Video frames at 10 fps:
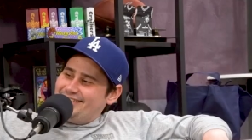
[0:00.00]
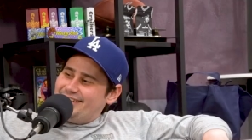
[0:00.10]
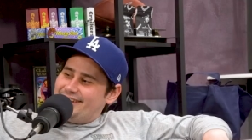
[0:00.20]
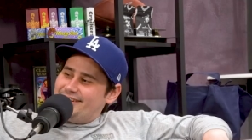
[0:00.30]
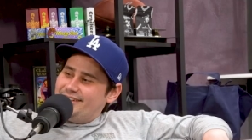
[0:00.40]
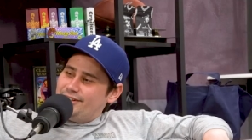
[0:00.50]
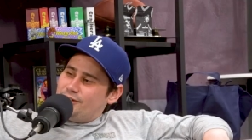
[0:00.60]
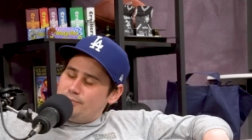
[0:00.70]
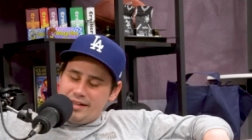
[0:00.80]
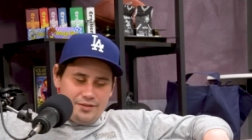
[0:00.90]
Yeah.
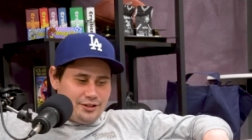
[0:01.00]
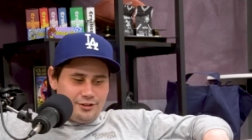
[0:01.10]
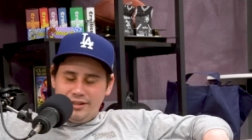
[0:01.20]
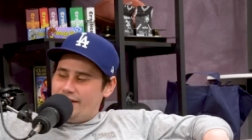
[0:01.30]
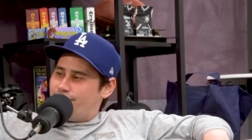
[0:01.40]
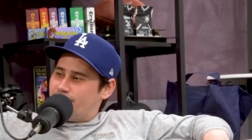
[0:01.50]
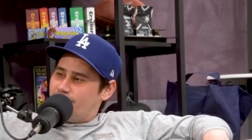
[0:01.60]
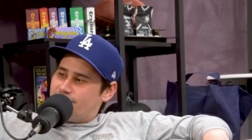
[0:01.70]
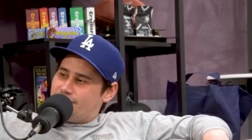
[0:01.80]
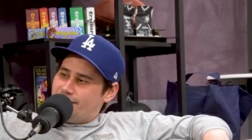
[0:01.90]
You're mad that your life
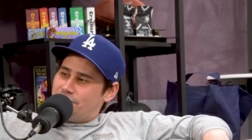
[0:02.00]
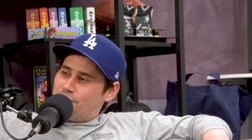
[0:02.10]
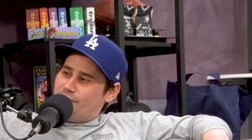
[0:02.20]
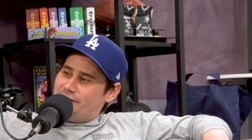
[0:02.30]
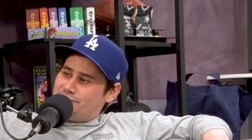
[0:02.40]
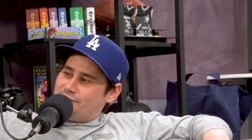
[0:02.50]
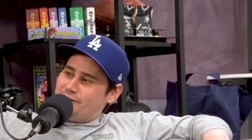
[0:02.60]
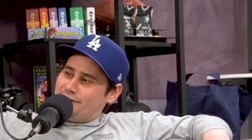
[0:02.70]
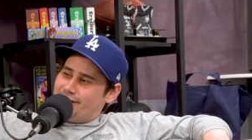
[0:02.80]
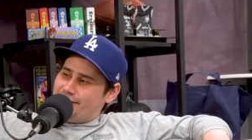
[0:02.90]
got taken away, so yeah.
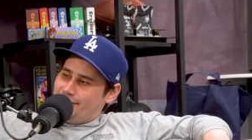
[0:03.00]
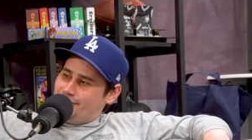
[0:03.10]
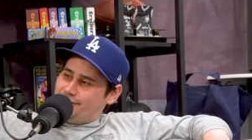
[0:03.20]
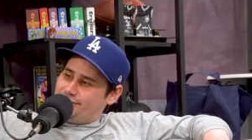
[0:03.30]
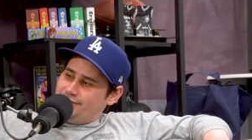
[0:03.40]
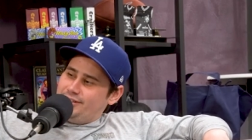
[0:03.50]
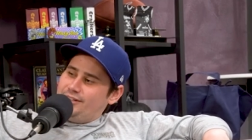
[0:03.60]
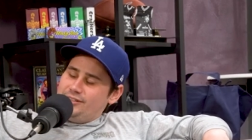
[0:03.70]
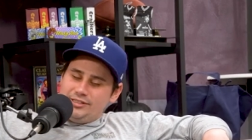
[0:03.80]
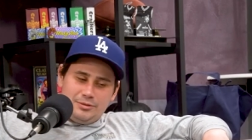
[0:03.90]
now you gotta yell at
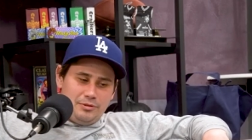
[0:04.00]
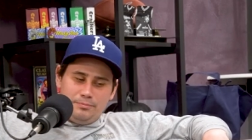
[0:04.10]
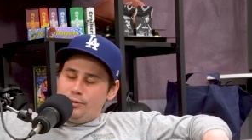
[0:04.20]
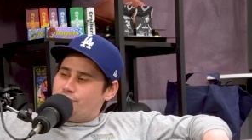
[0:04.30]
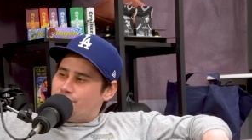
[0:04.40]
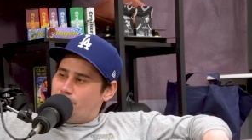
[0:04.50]
someone pushing their